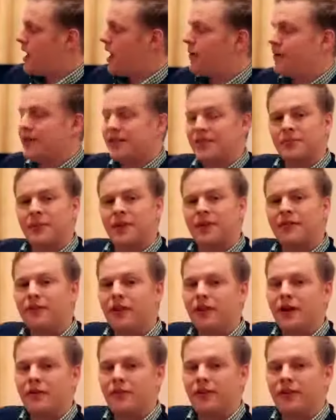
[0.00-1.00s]
Anyway, this has been a
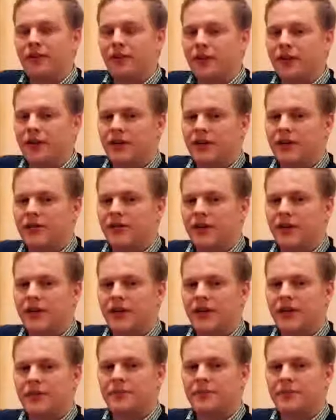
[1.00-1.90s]
very brief look at the Sony